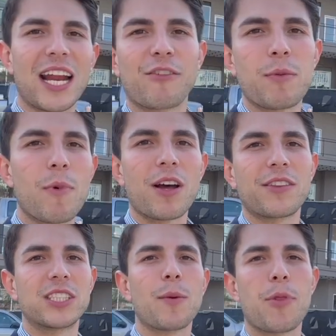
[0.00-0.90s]
every month,
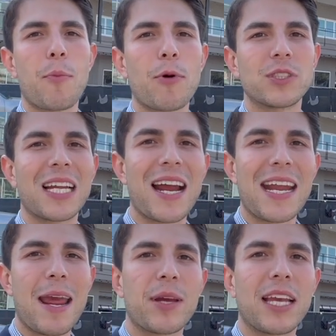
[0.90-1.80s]
and some of the most
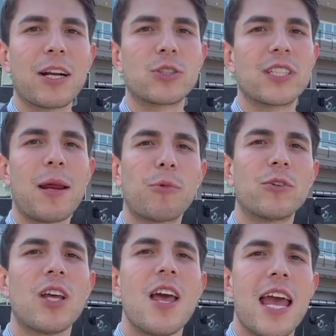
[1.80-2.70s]
dynamic
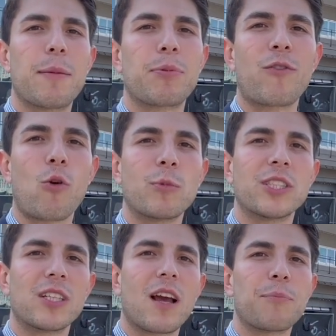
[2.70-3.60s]
entertainers and performers
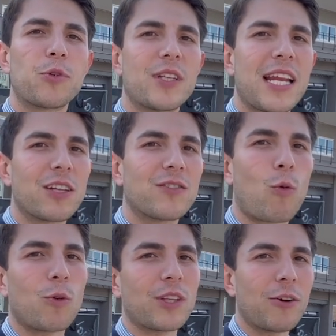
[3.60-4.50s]
to come through the Dallas Fort
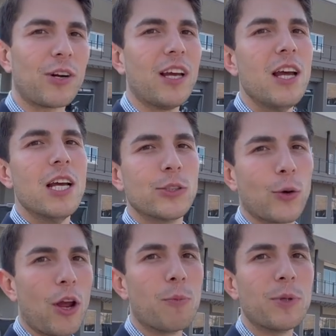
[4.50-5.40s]
Worth area.
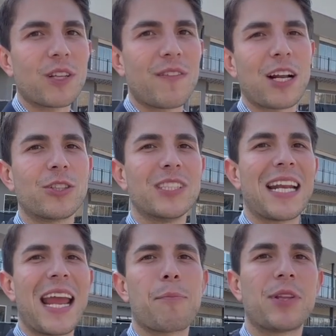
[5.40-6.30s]
Toyota Music Factory is an
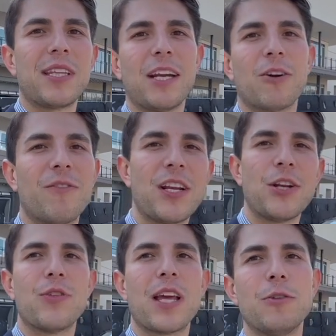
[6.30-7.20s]
amphitheater
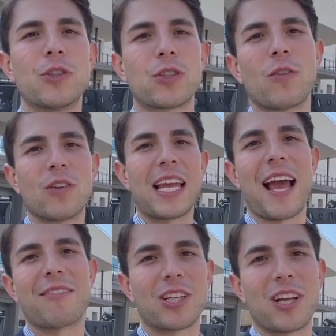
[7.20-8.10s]
venue that you certainly
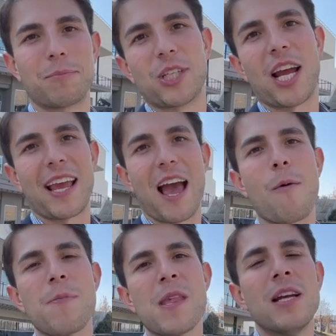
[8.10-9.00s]
have to come check out.
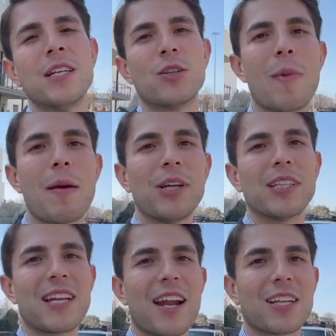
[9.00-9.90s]
So maybe
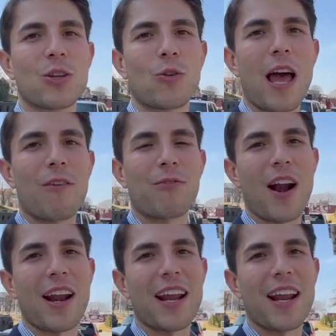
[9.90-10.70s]
it's not a sold out Friday